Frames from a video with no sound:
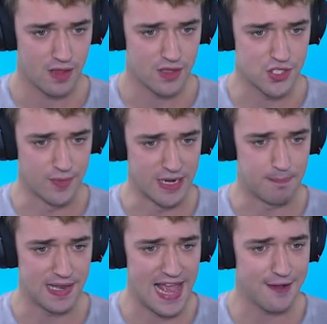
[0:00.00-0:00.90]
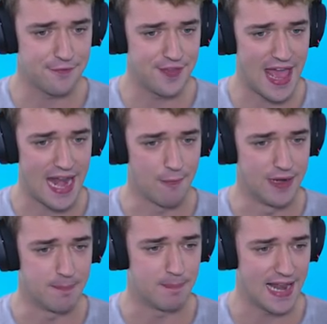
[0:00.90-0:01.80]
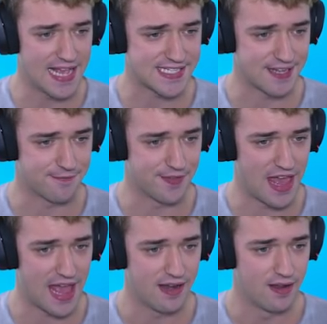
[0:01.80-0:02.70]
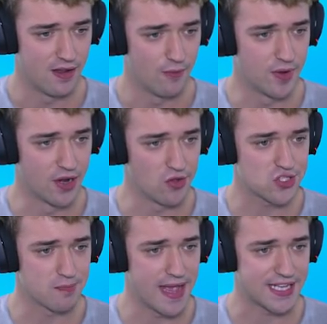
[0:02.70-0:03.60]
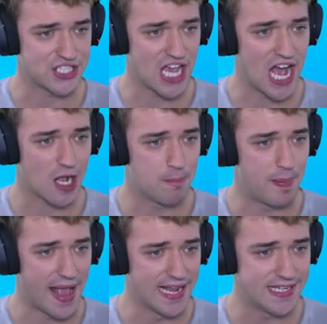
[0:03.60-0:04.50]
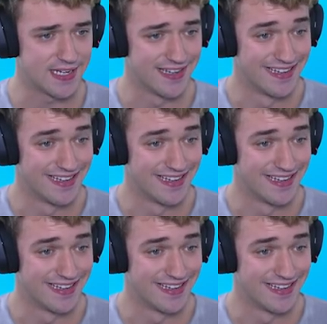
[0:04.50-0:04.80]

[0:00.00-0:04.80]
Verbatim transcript: So we need plank for that, and we need plastic for that. We can also make shark bait.